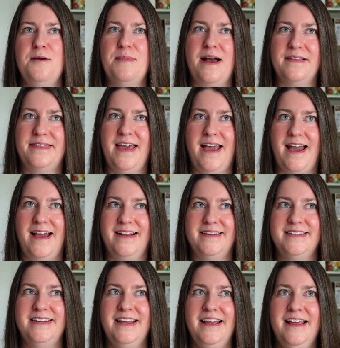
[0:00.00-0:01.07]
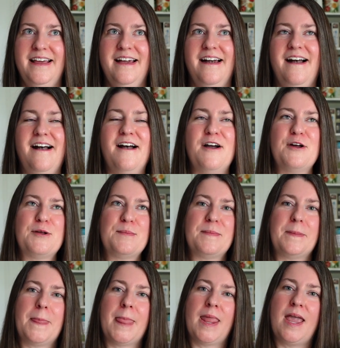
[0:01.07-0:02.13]
about that.
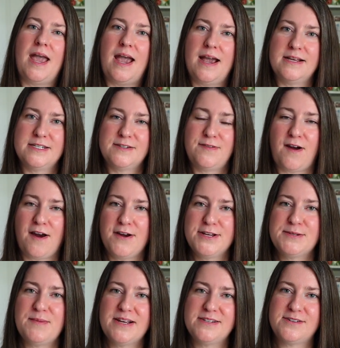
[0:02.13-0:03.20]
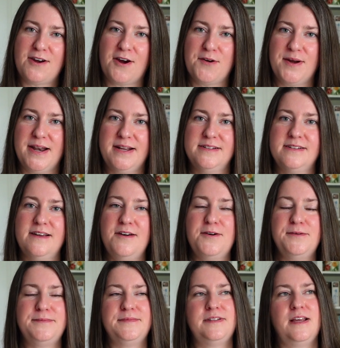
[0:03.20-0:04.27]
Um, as far as my star ratings
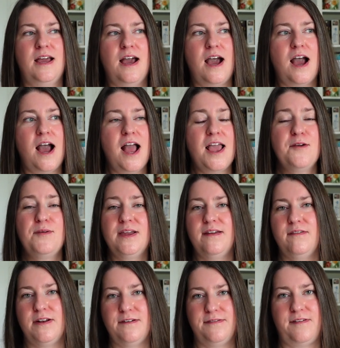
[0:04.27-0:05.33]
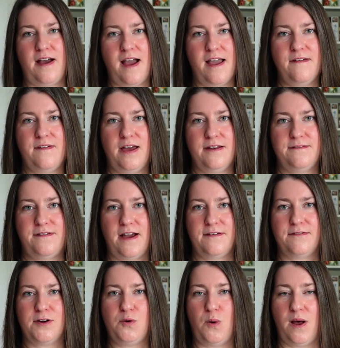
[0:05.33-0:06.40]
go, I would give it a five out of five
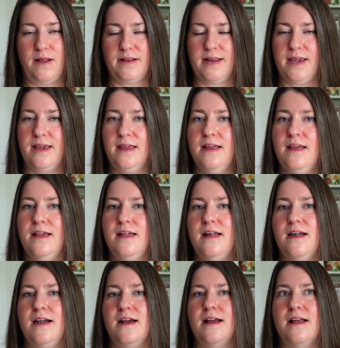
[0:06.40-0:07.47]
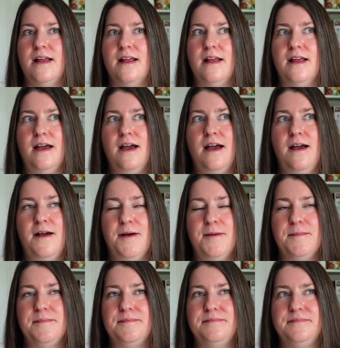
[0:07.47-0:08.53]
for quality.
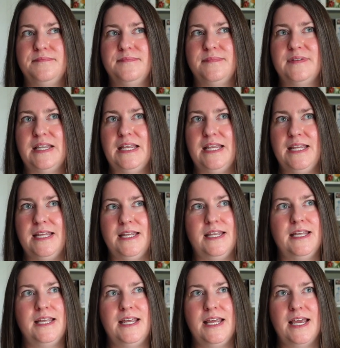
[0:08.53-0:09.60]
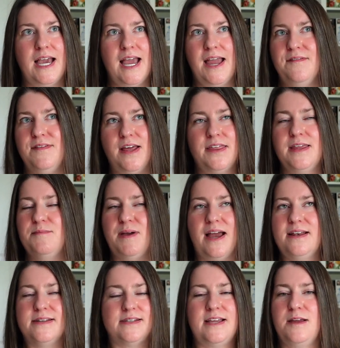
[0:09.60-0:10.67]
Um, I have nothing
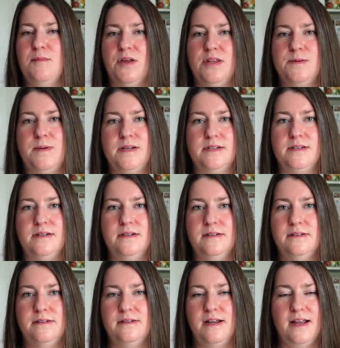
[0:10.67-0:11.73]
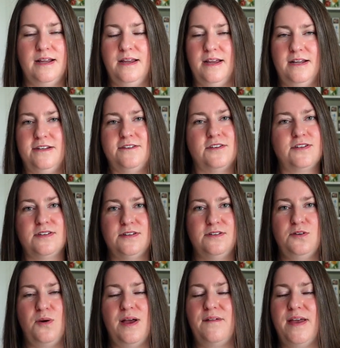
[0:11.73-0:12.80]
bad to say about this puzzle. I, I just
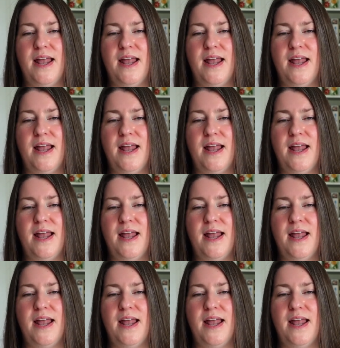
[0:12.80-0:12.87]
don't have